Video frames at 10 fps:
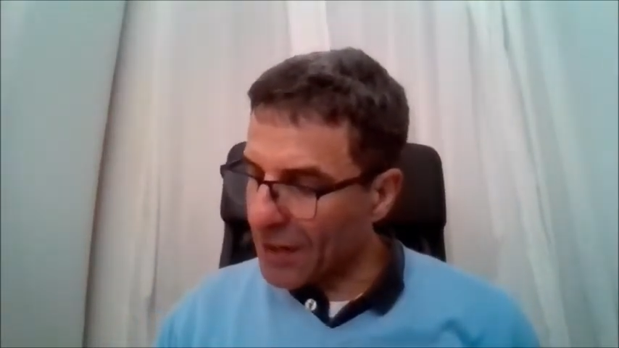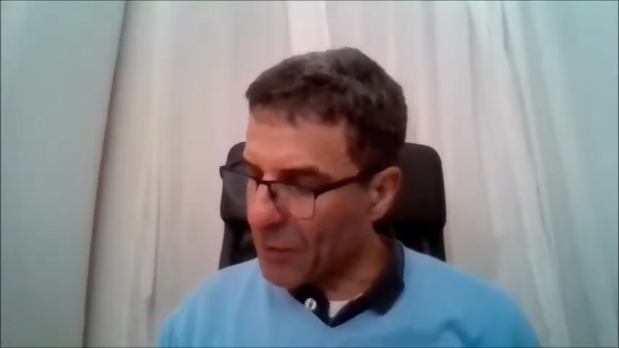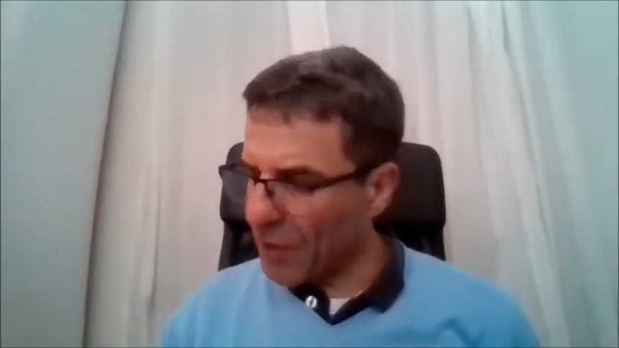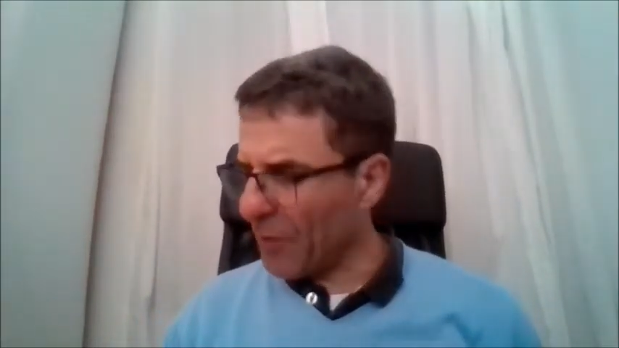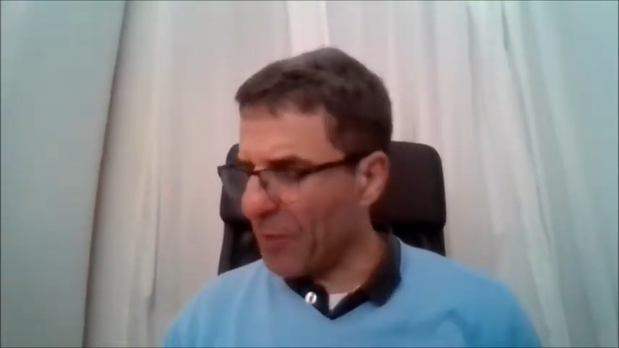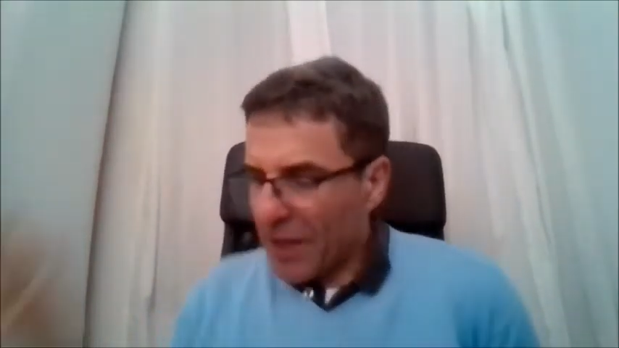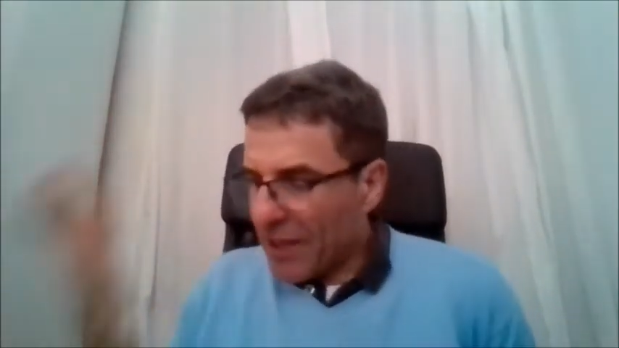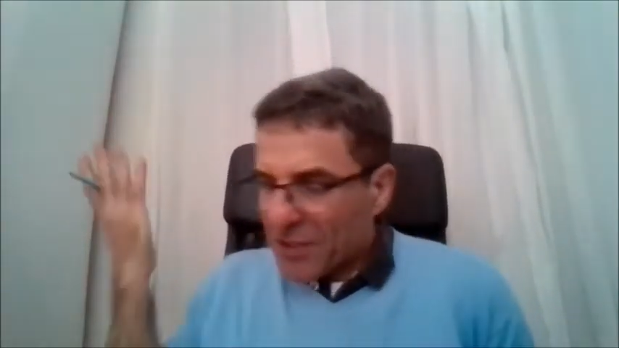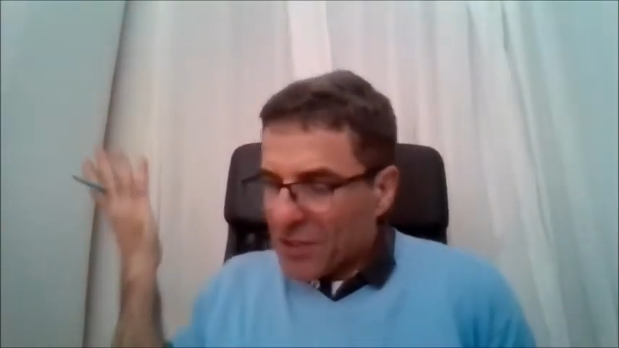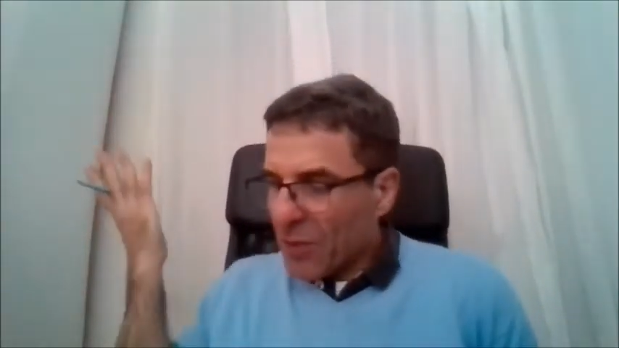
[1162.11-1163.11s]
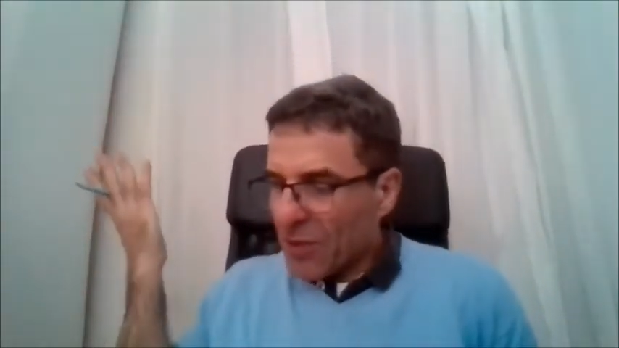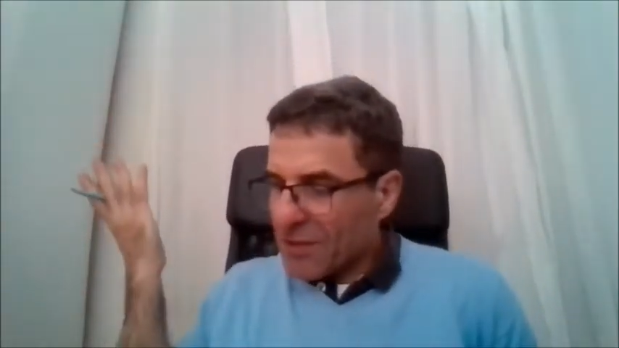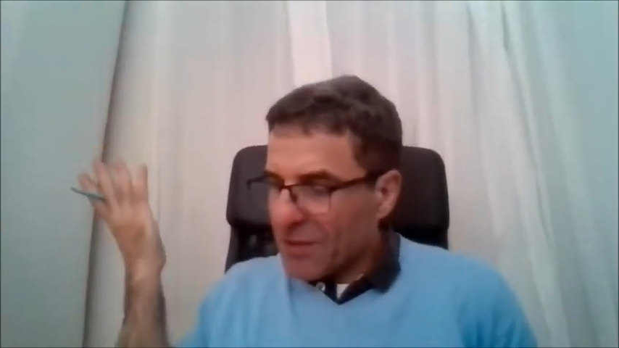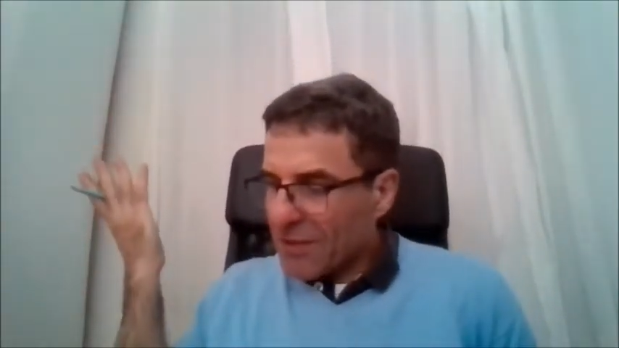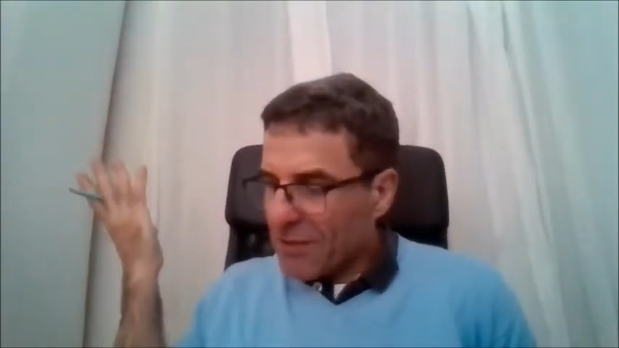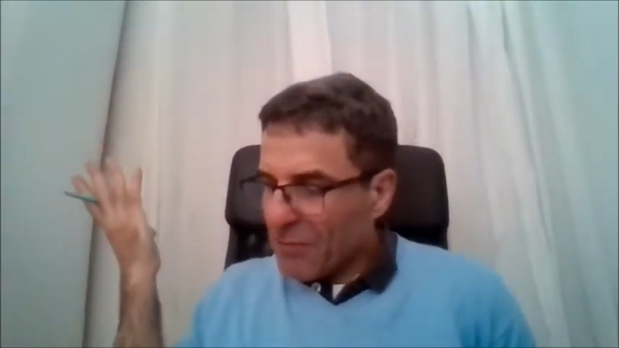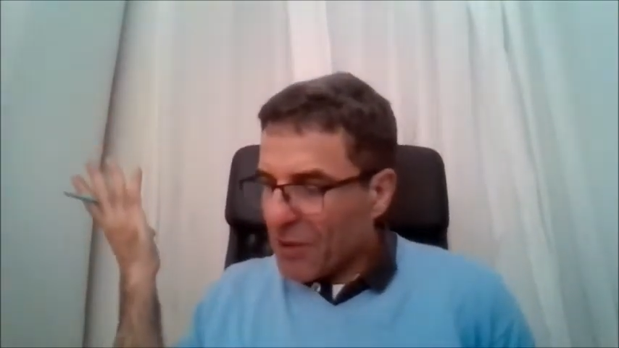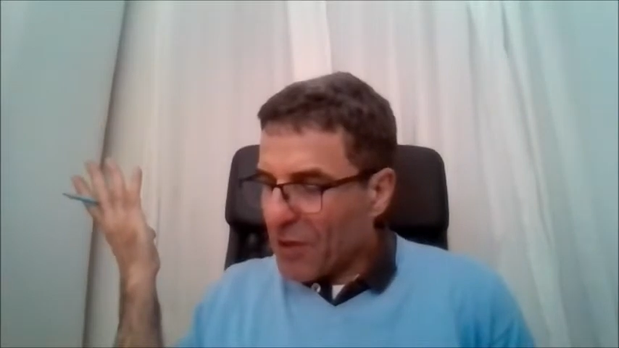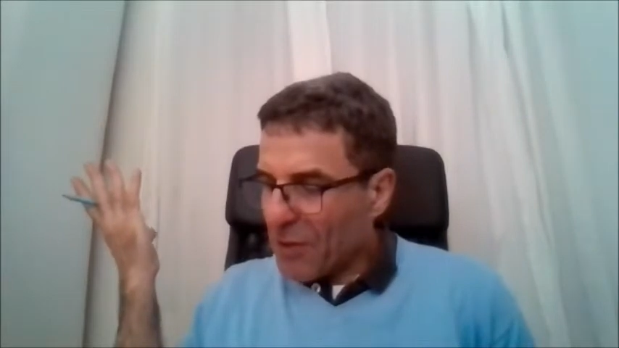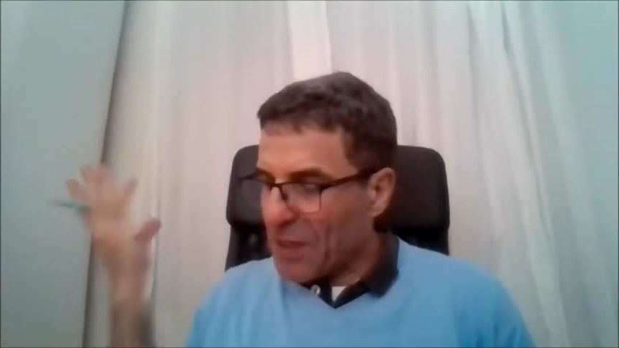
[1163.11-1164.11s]
what kind
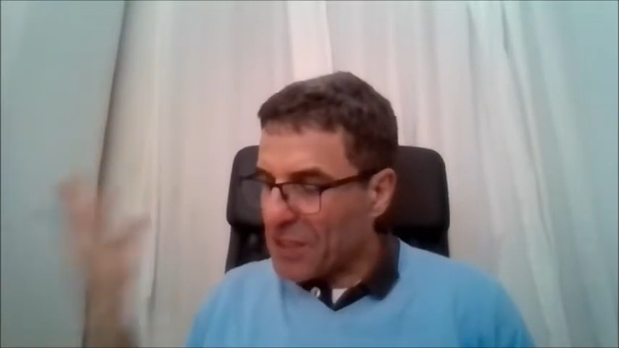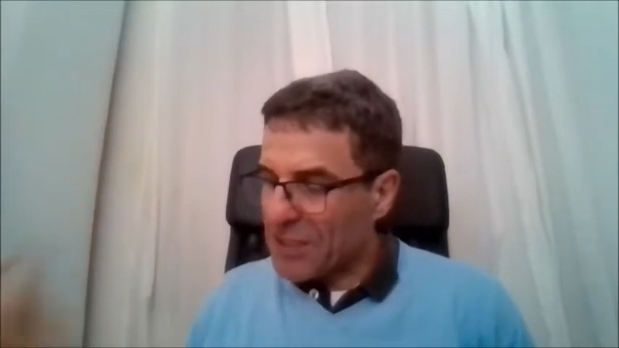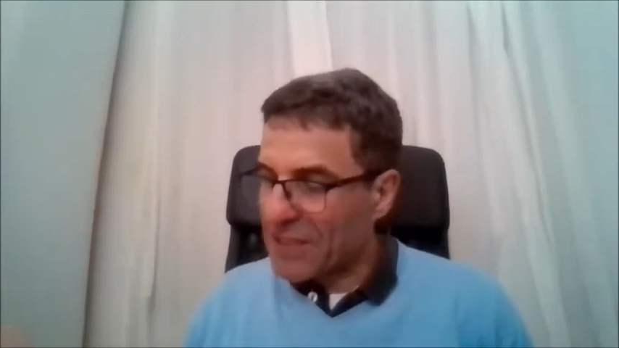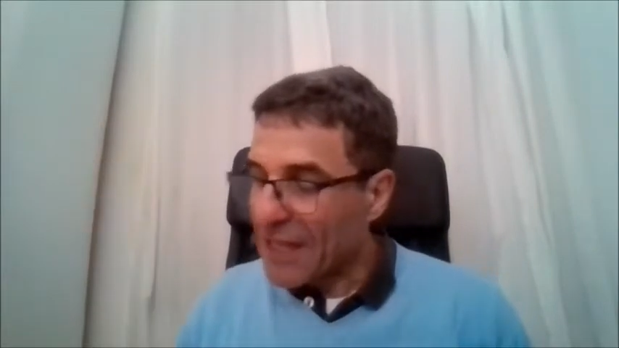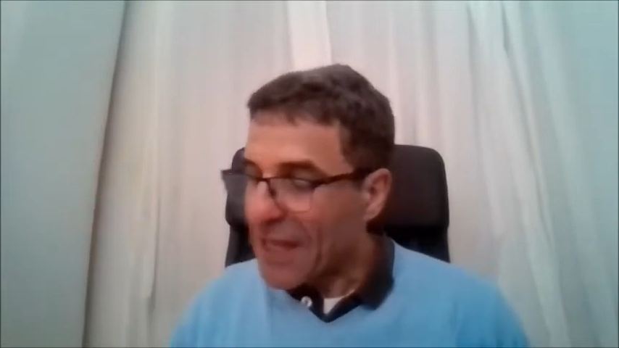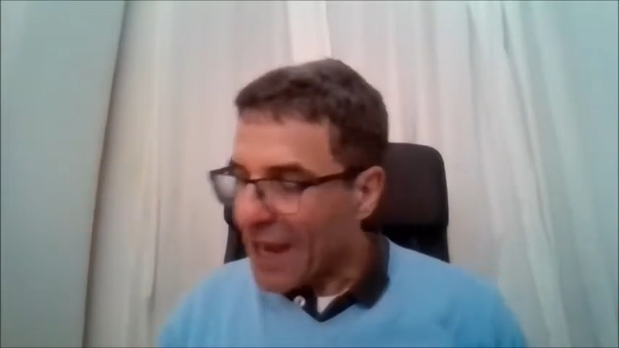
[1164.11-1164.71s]
of question is that?